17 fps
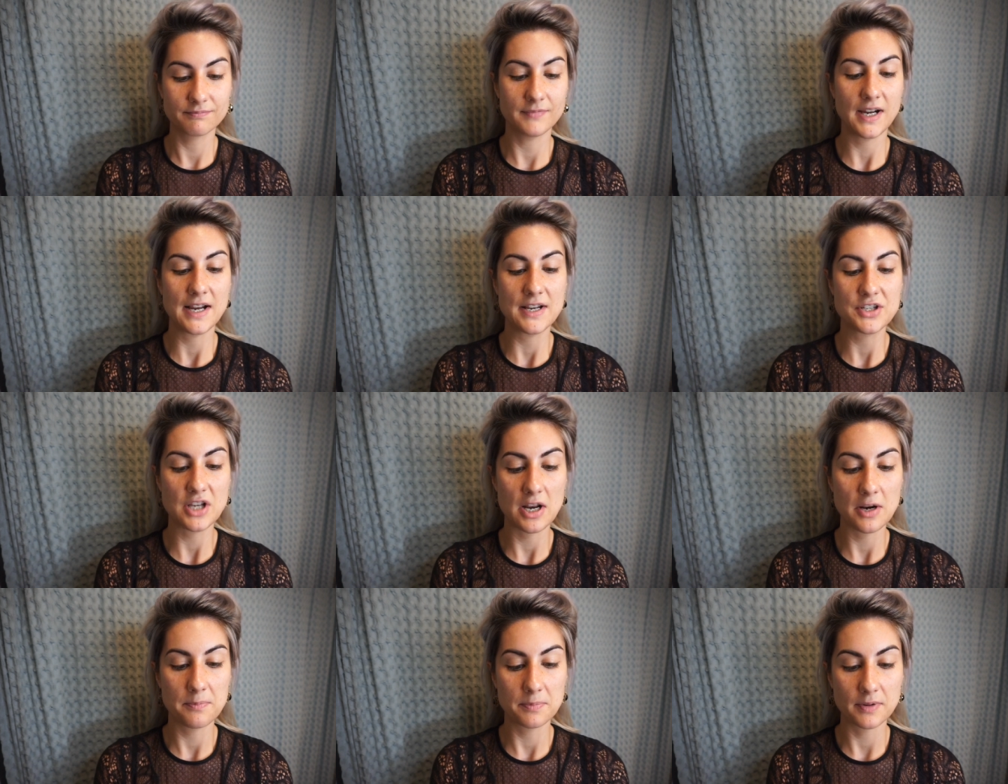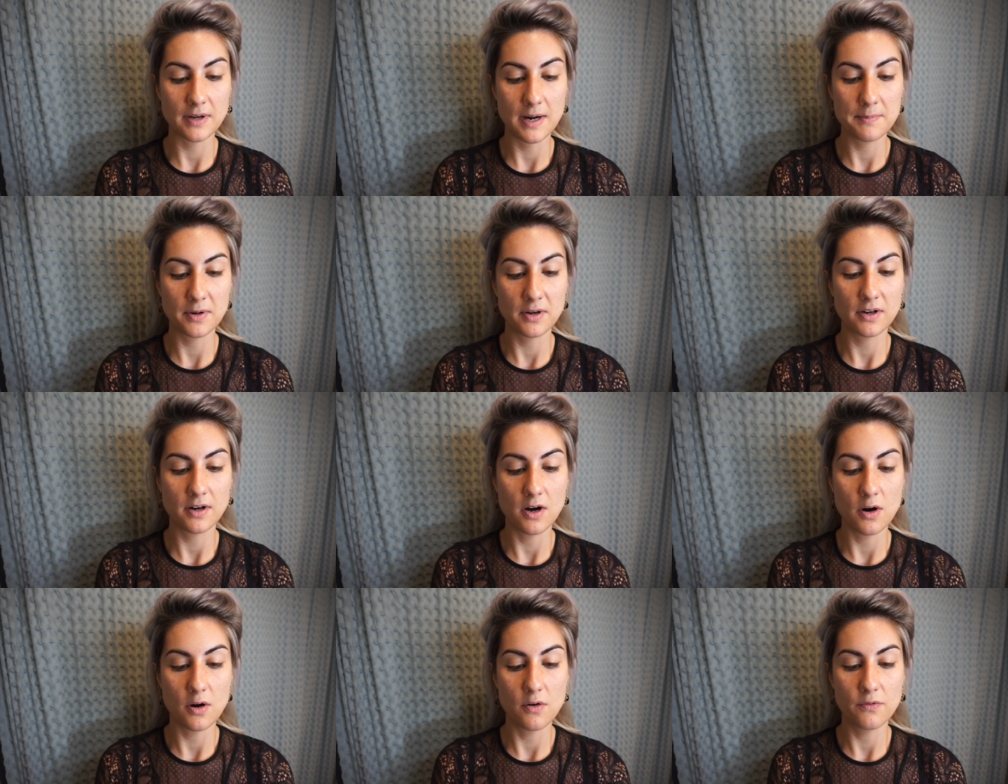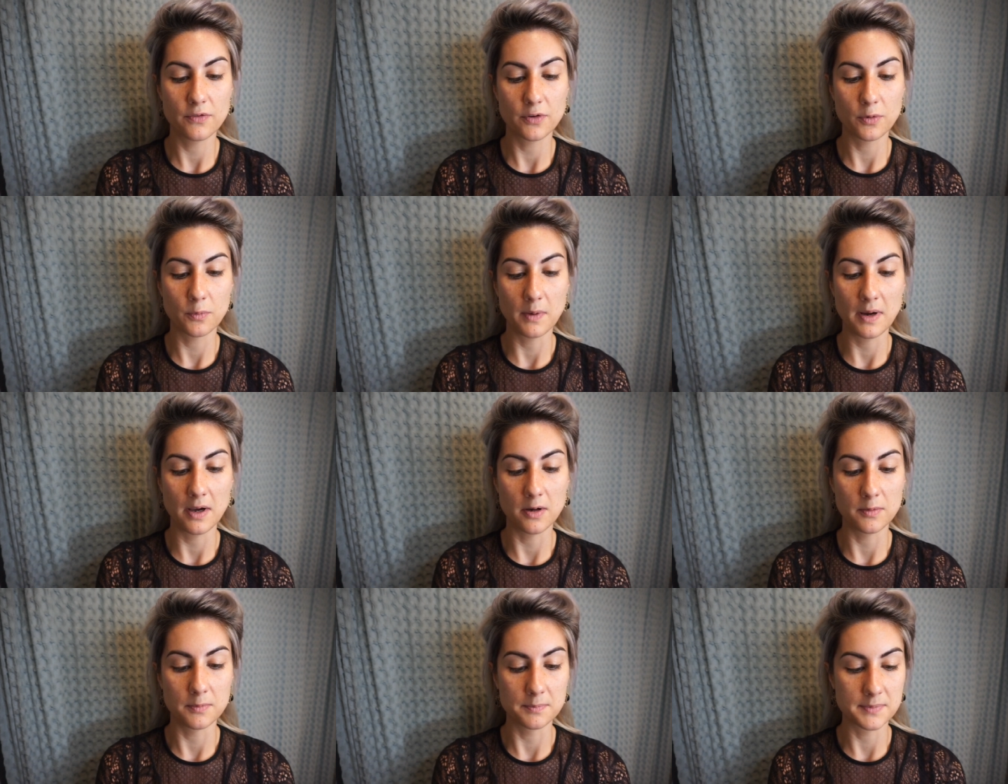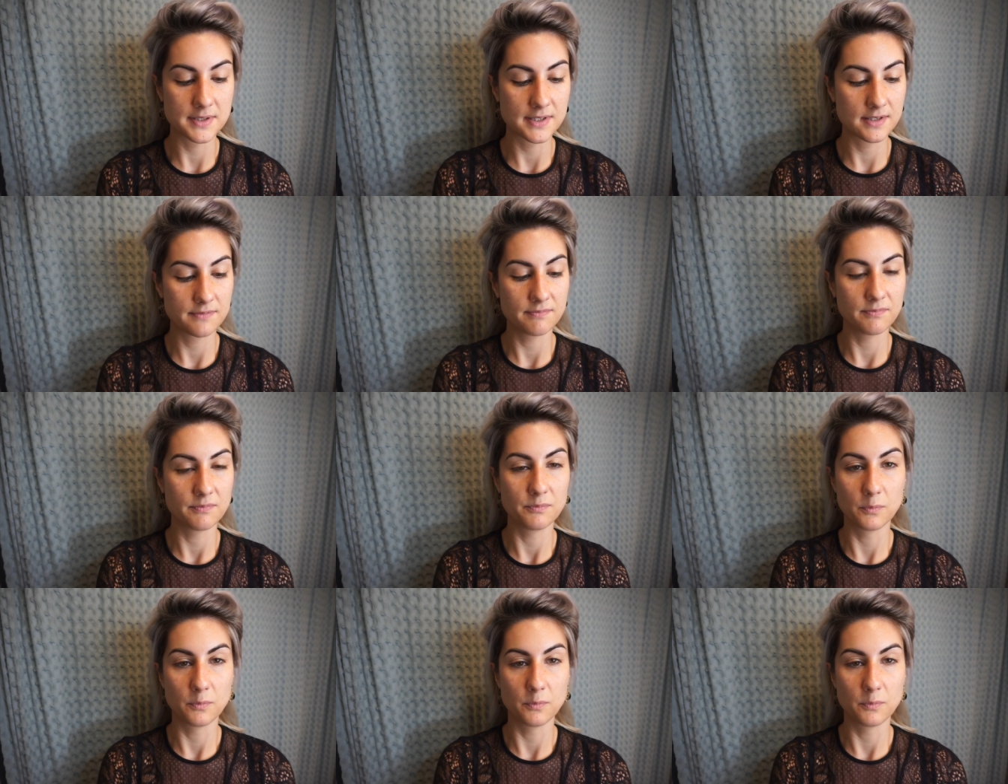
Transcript: eyeshadow primer overwhelms